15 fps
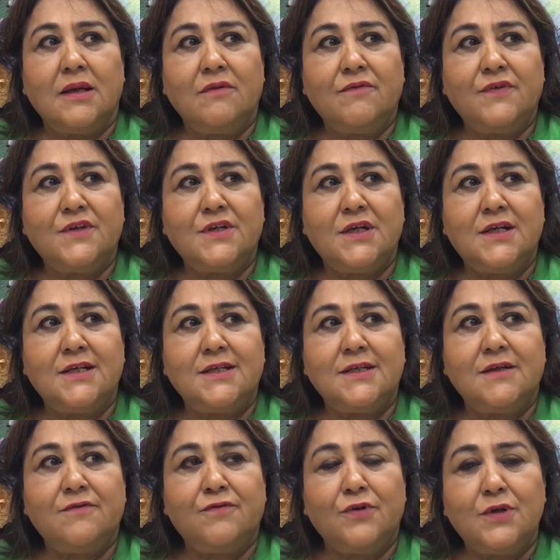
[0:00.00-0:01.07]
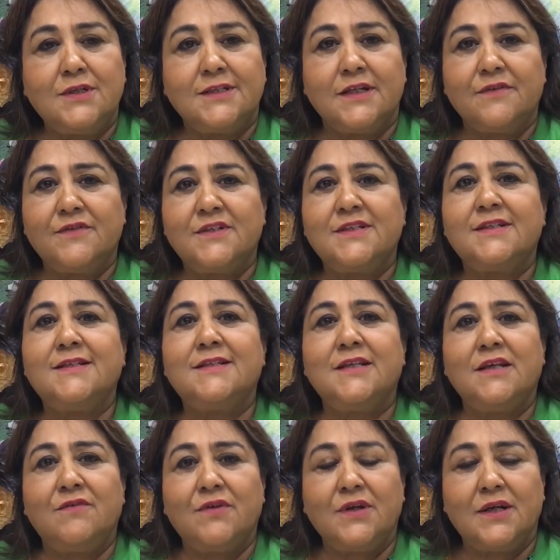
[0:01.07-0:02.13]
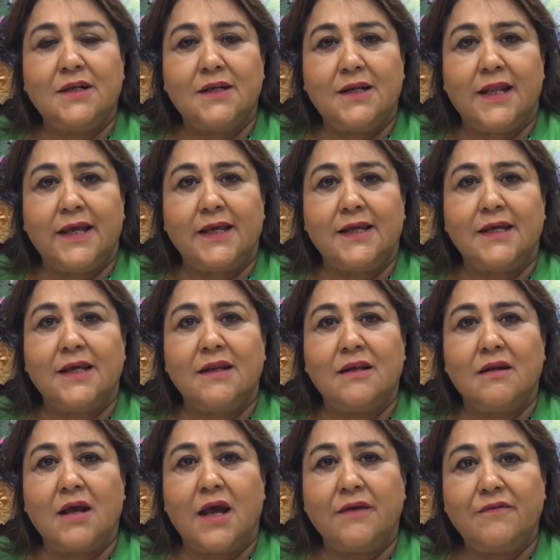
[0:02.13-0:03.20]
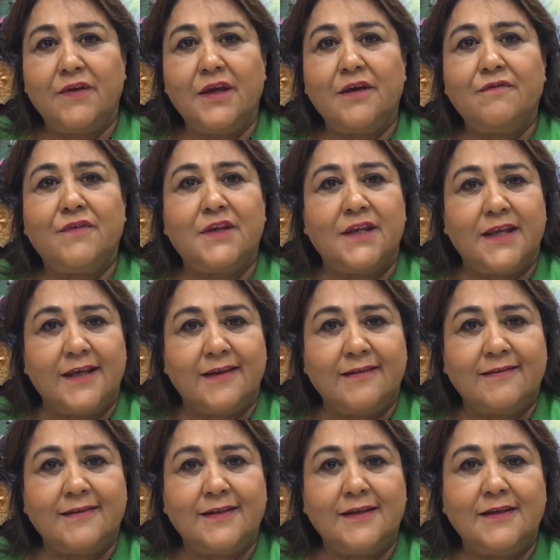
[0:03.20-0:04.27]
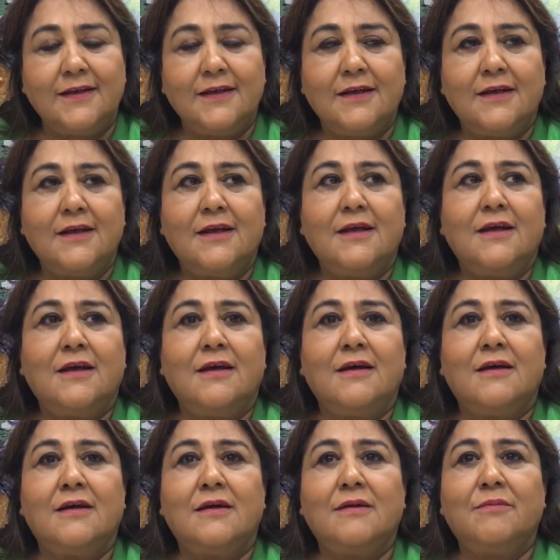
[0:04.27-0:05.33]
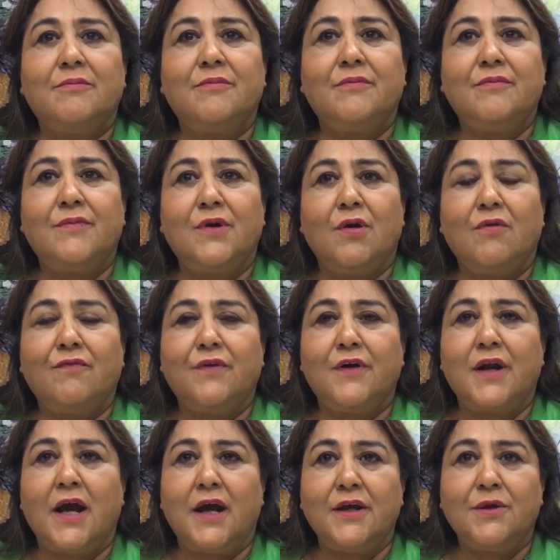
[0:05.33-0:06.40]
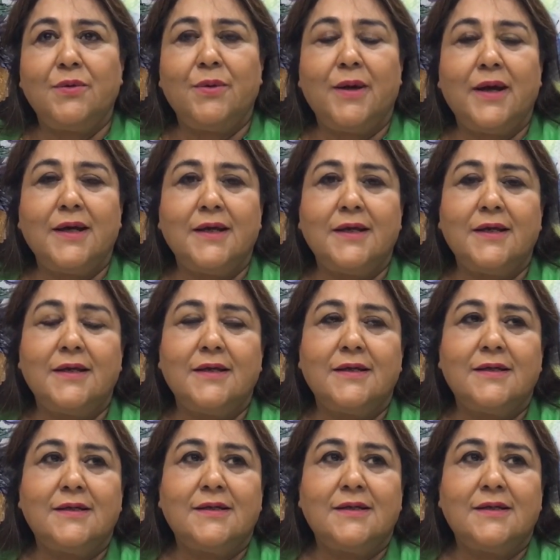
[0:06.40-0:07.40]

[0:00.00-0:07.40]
infertility full services, even like in IVF and ICSI. Um, we offer IUI,